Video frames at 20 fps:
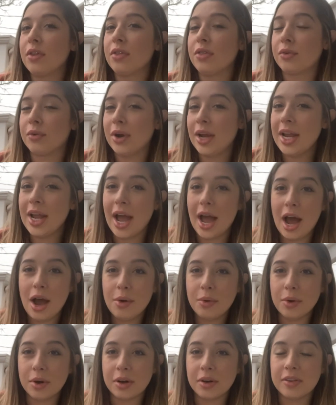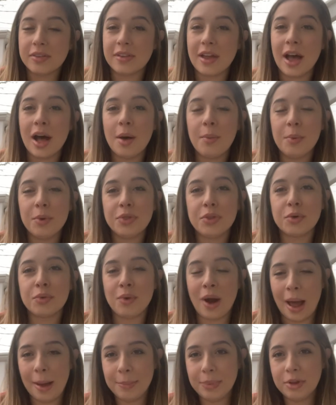three hours to help with the
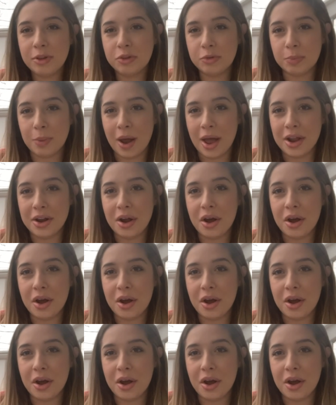rapid spread